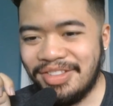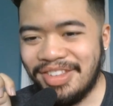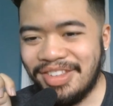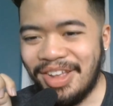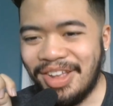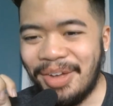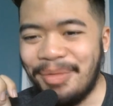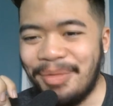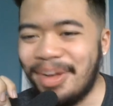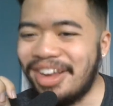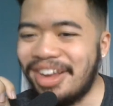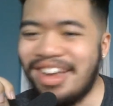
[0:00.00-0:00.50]

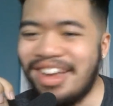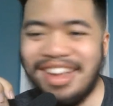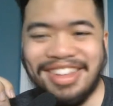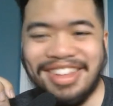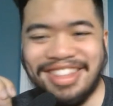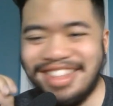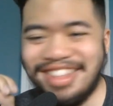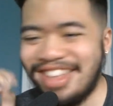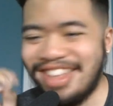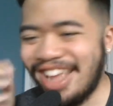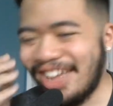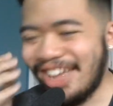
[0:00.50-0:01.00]
Oh my god,
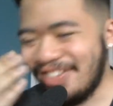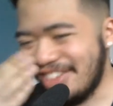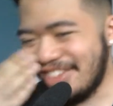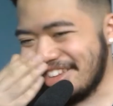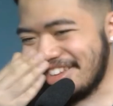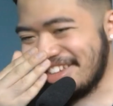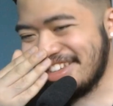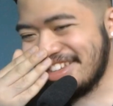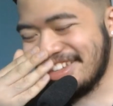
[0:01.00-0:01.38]
Tabby.